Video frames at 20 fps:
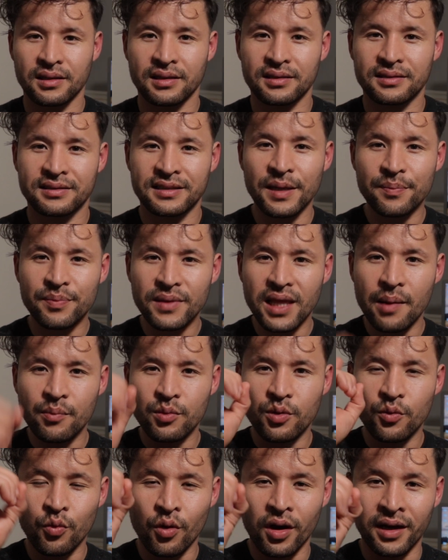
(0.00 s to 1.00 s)
Tip
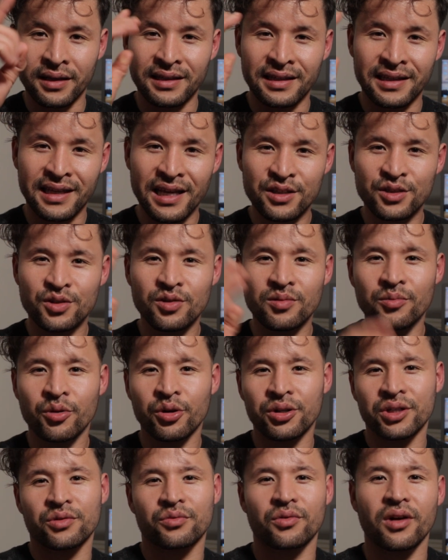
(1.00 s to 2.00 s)
number 1, get your
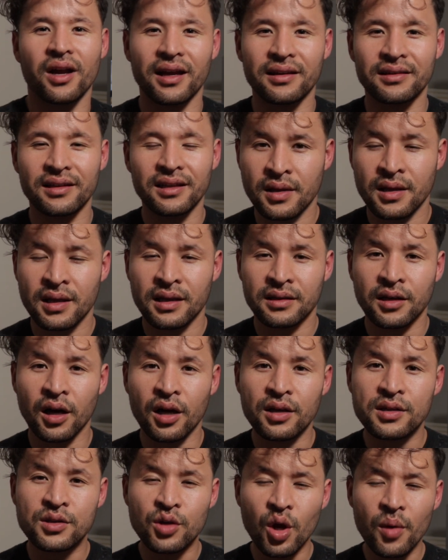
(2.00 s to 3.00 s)
morning right. There
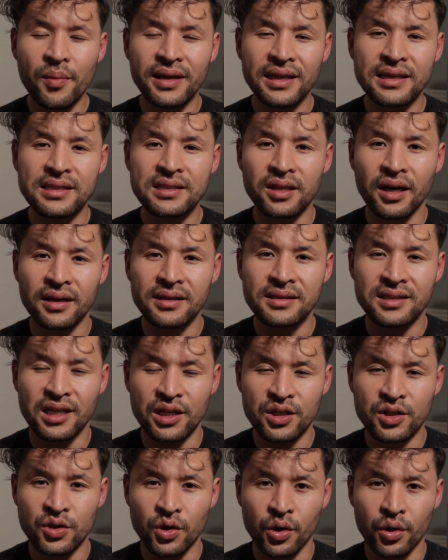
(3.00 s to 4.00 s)
are so many studies
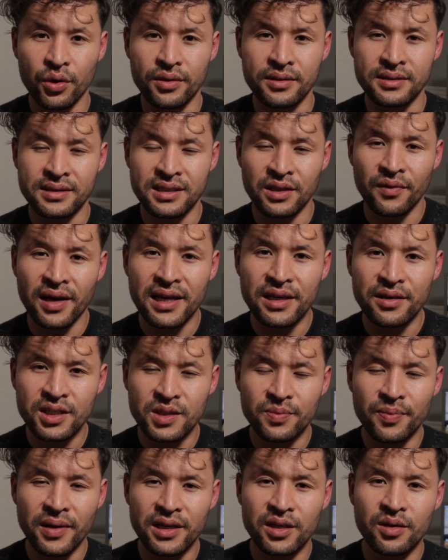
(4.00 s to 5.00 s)
that shows the way you
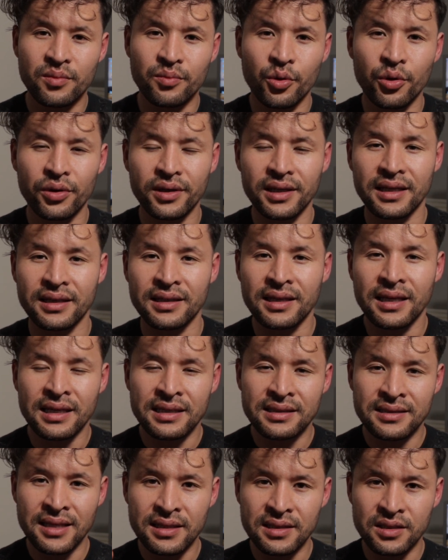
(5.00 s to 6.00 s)
spend your morning
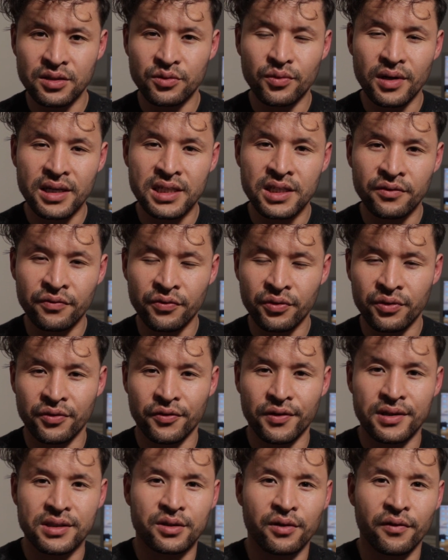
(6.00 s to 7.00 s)
sets direction for the
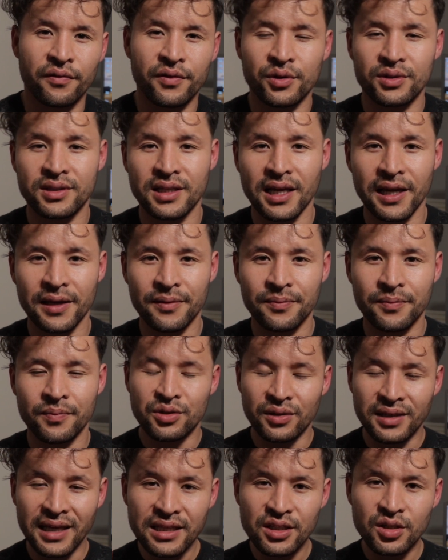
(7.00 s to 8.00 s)
rest of your day.
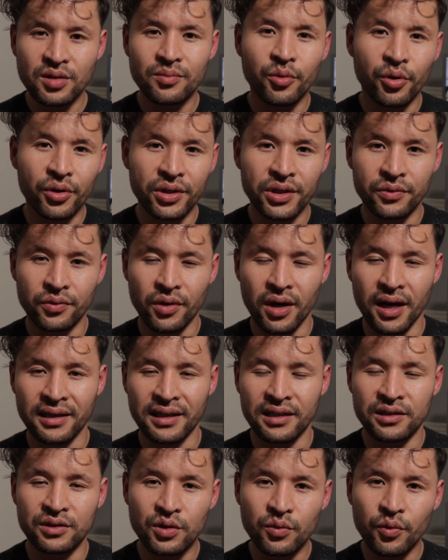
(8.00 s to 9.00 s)
So get your morning right
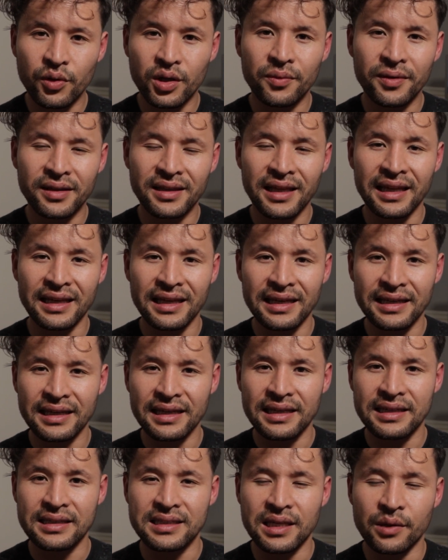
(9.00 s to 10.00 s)
and do whatever that it
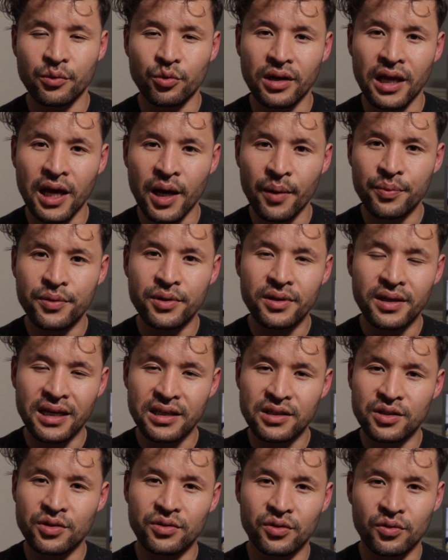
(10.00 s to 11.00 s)
is that will help you
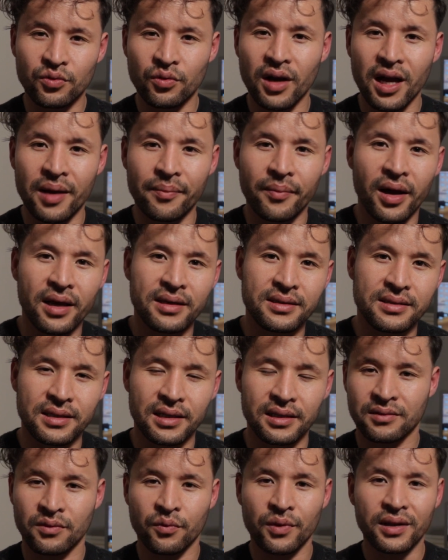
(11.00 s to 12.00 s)
get you in the right
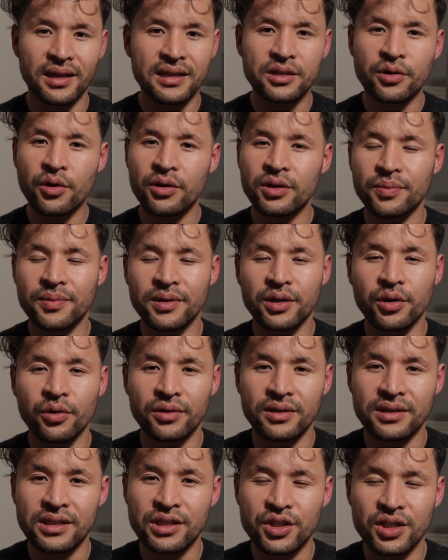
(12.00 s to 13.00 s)
mindset. Whether it's going to be going
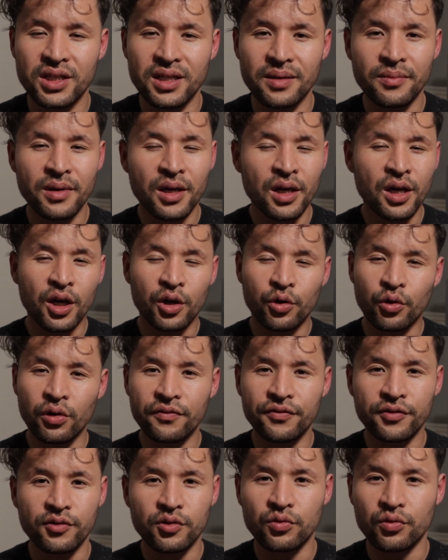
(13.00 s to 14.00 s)
to the gym, going
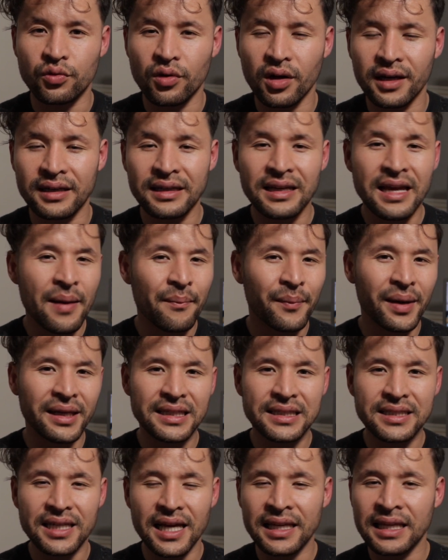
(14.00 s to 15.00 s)
for a run,
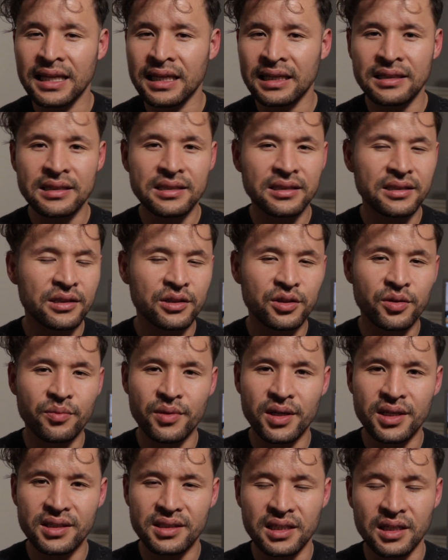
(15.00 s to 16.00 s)
meditating, listening to
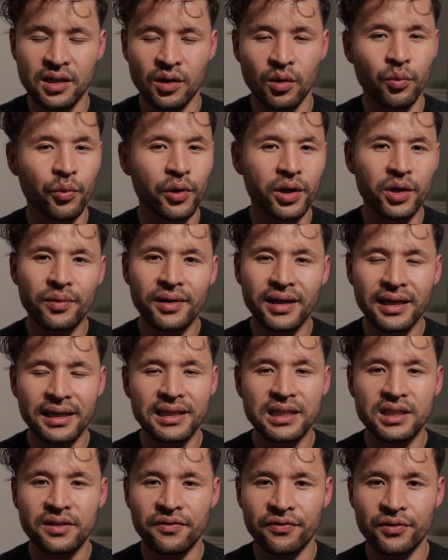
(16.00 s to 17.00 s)
music, or whatever it
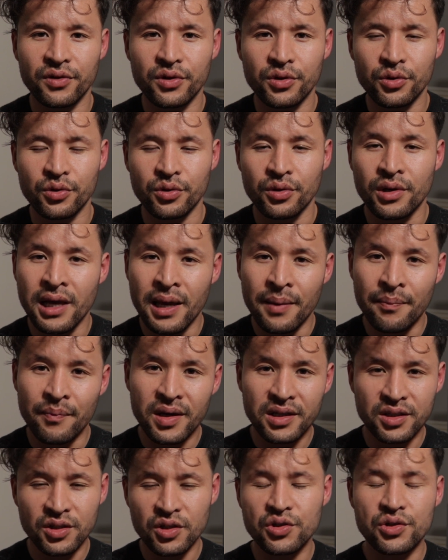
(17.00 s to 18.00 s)
is for you,
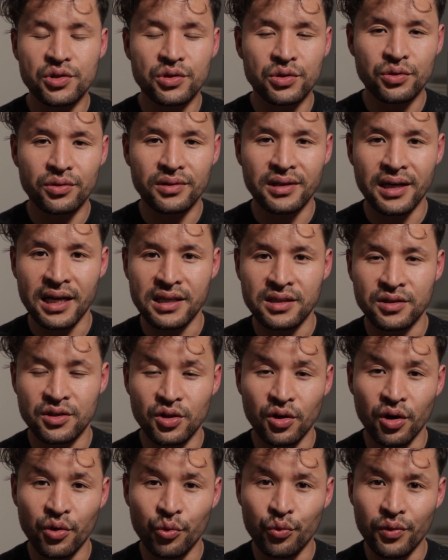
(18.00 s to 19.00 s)
make sure you do that so
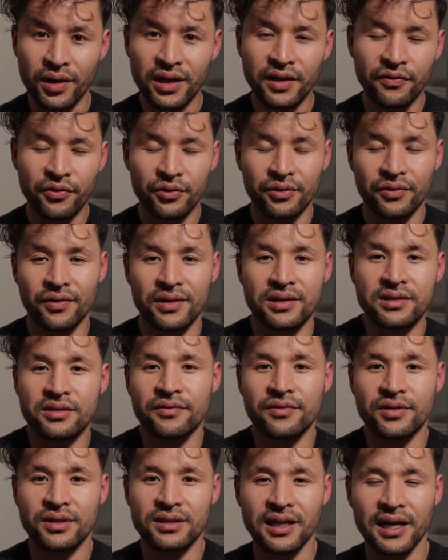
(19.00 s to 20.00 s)
you are ready for the rest
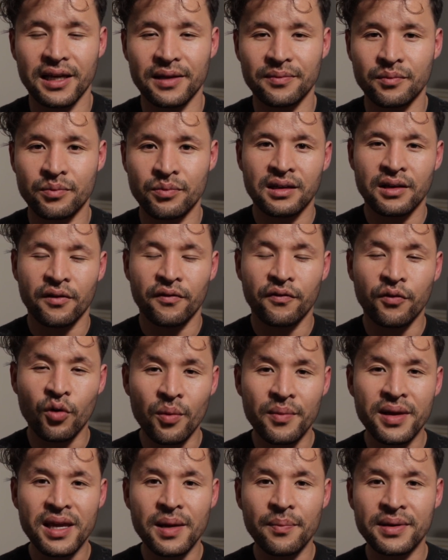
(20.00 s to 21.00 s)
of your day. For
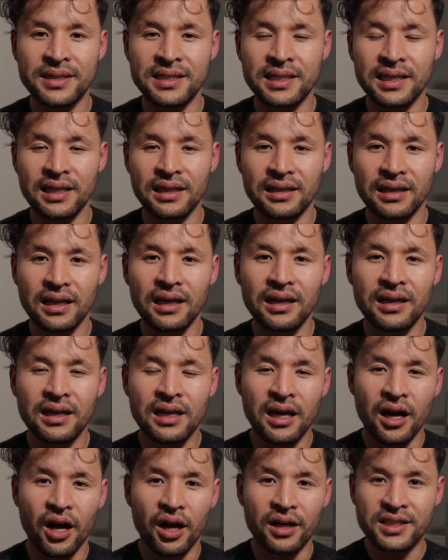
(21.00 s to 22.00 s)
me in particular,
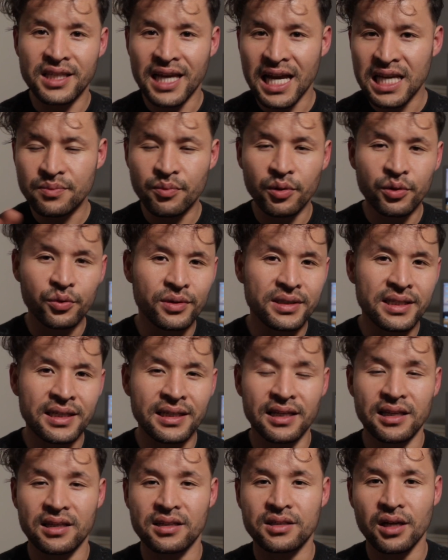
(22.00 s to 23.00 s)
I changed my routine
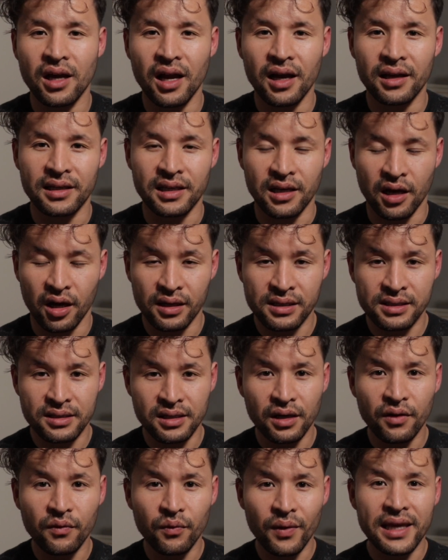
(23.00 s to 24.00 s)
entirely. I
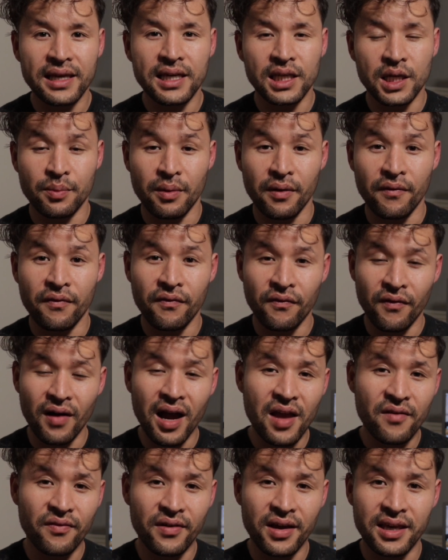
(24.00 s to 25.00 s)
started waking up at
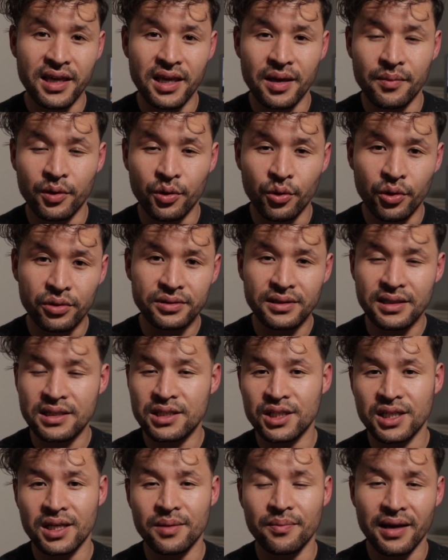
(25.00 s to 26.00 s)
5 a.m, going to the
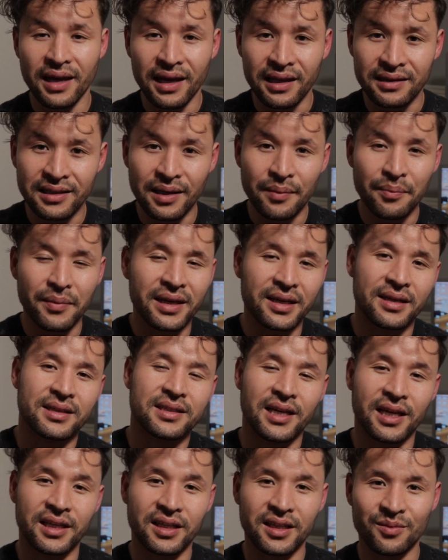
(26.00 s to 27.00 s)
gym and then
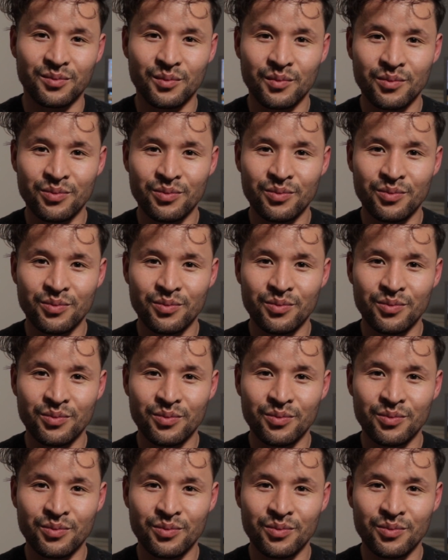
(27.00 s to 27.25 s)
meditating.